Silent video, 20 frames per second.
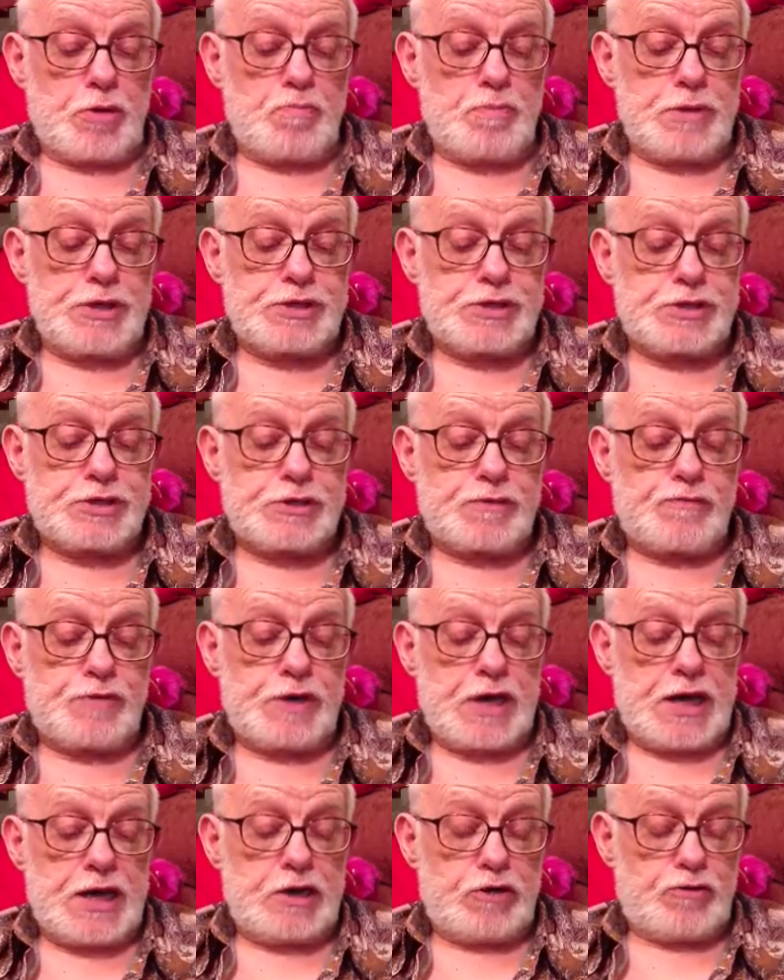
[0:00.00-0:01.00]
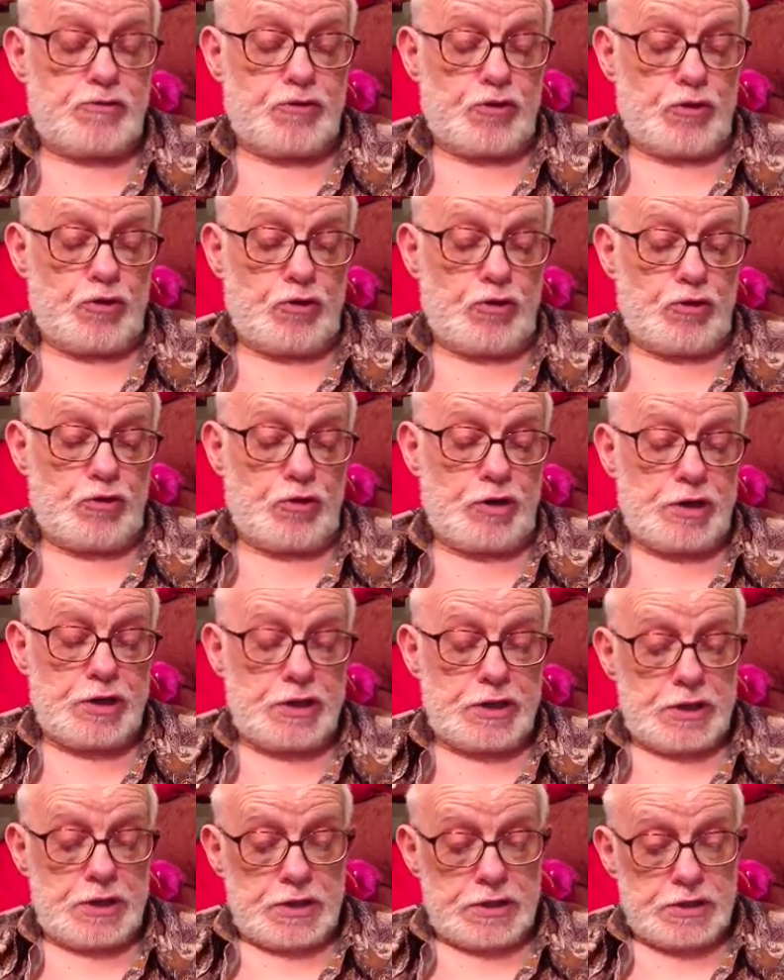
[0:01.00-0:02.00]
mist of nightfall
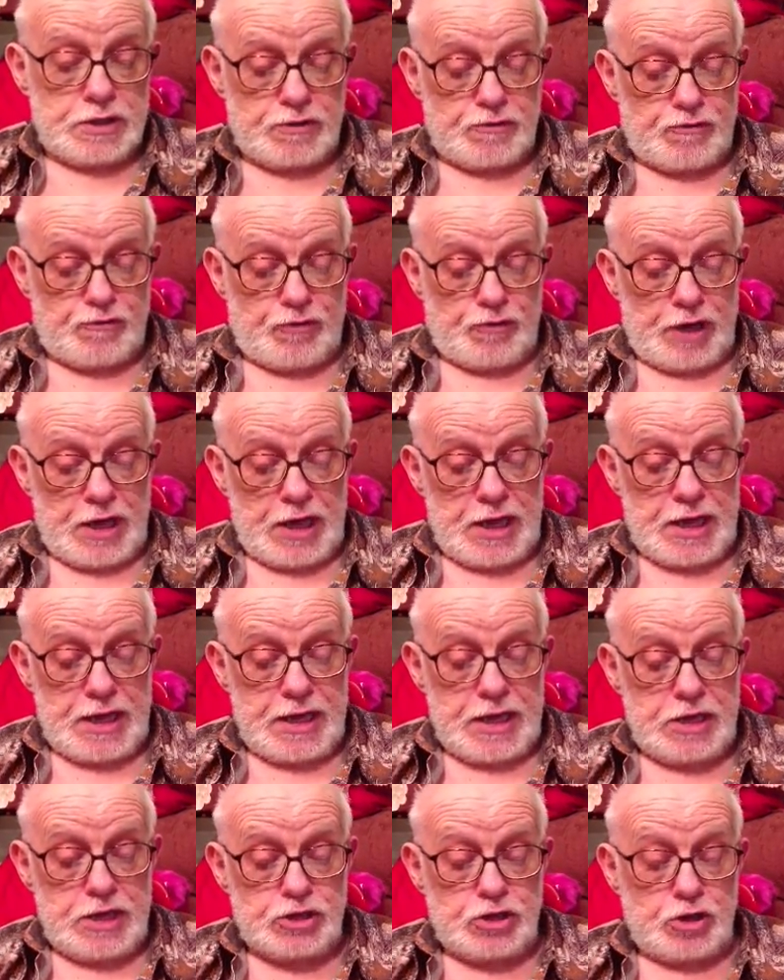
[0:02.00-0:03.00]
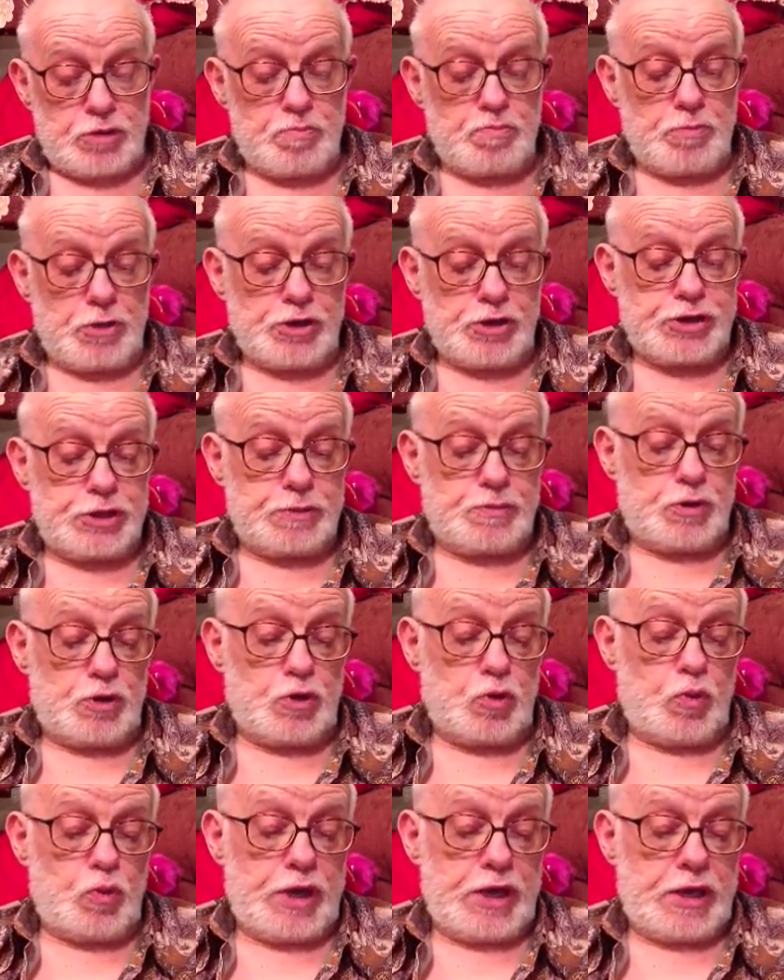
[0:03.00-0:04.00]
that flies on
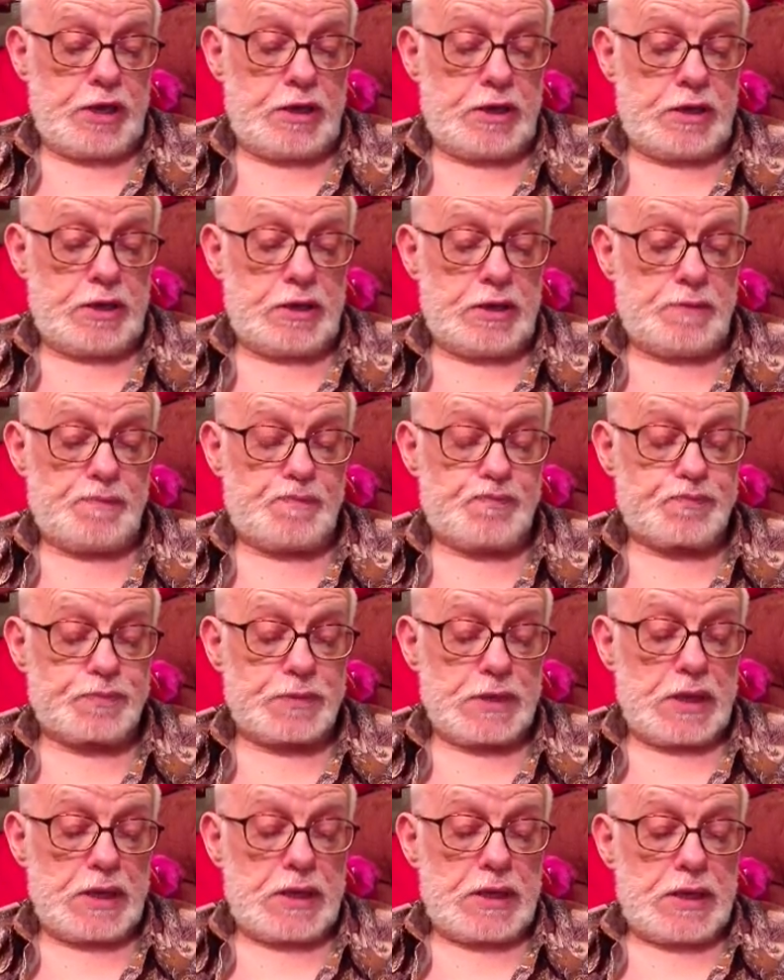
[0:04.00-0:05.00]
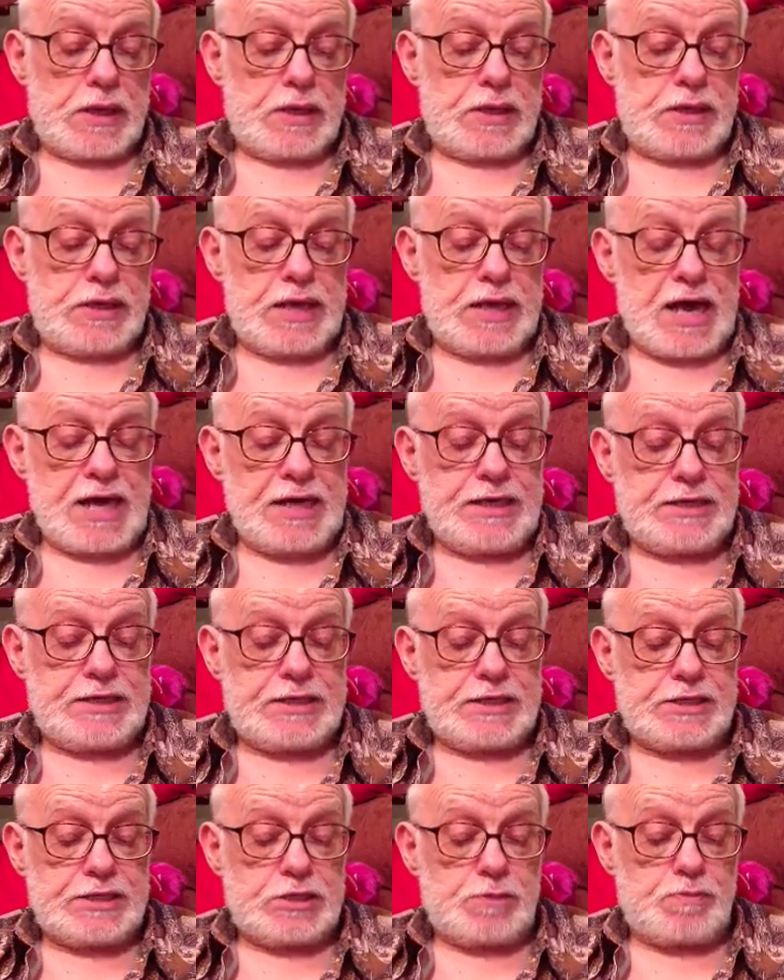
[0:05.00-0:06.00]
multiple wing. Night
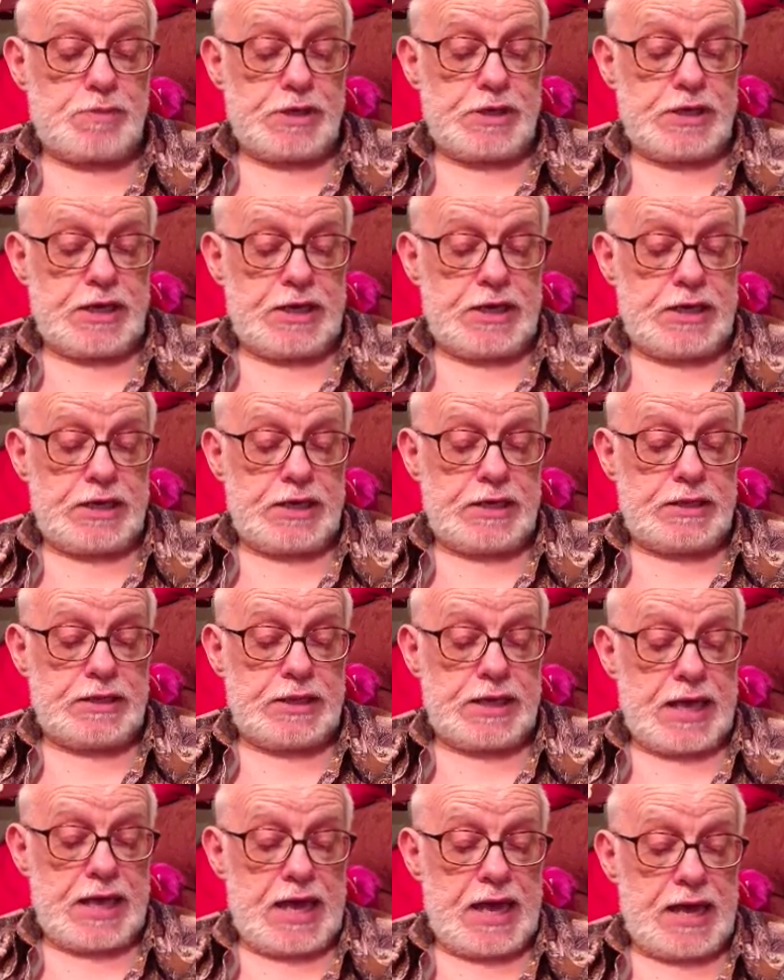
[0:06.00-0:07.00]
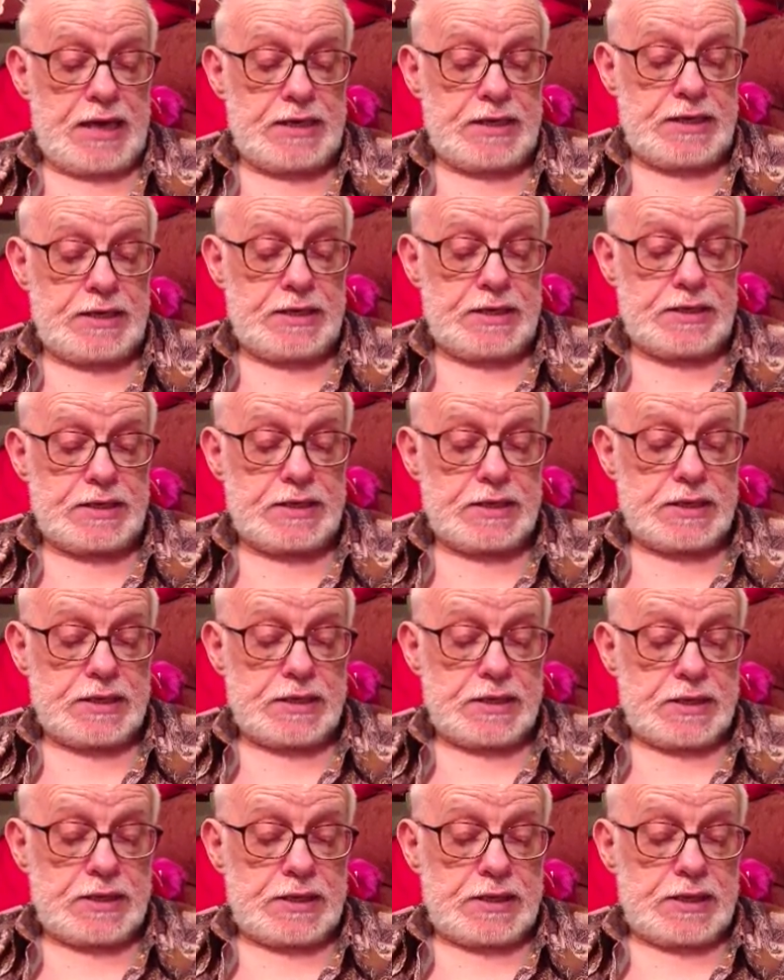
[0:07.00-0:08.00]
is the beginning and the end,
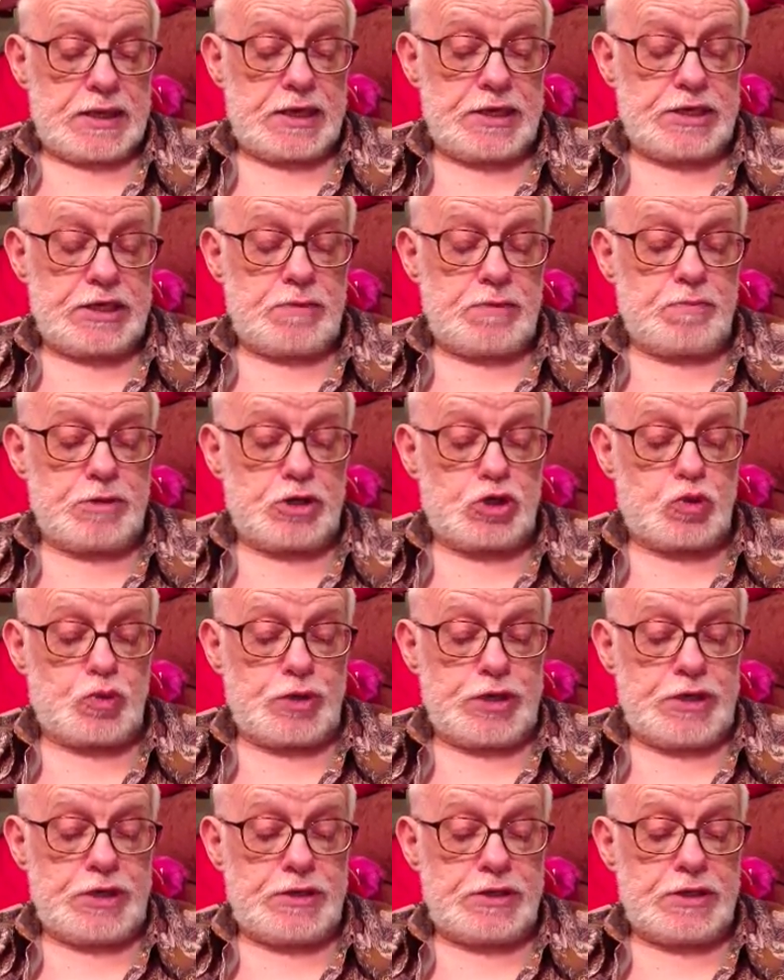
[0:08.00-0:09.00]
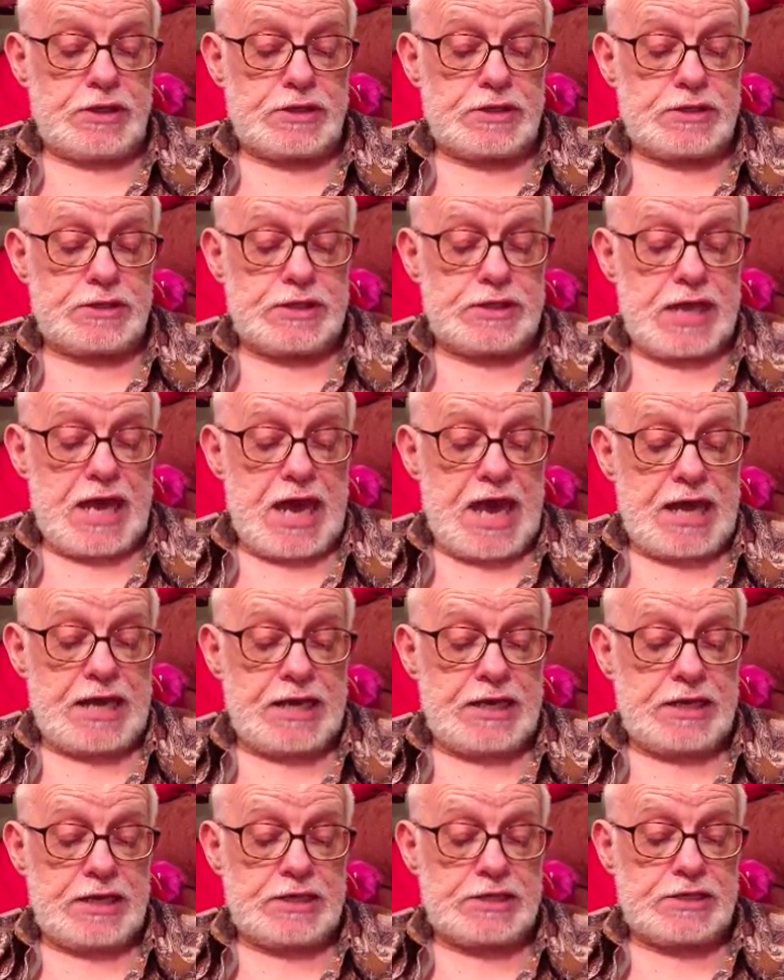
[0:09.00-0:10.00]
and in between the
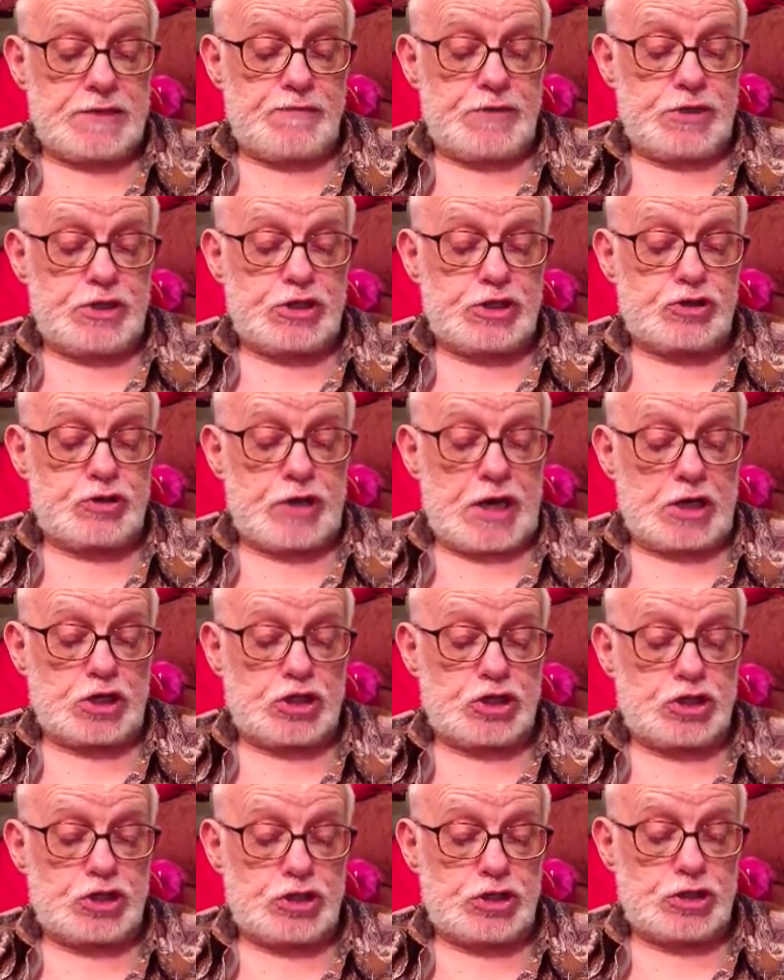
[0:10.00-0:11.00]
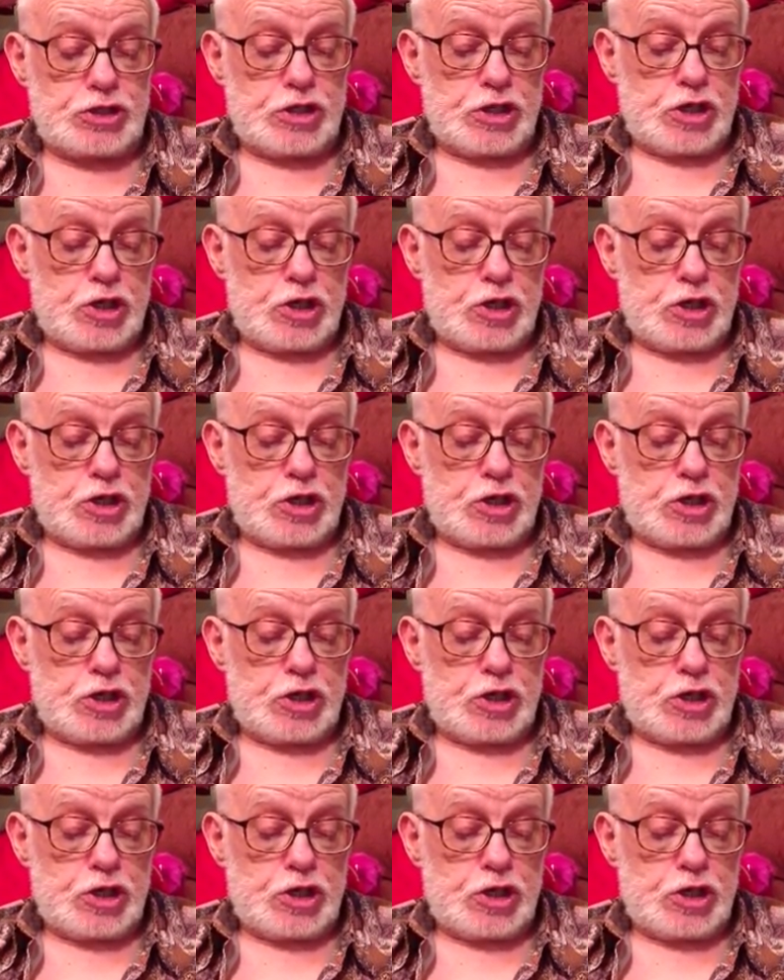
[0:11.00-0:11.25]
ends of distraction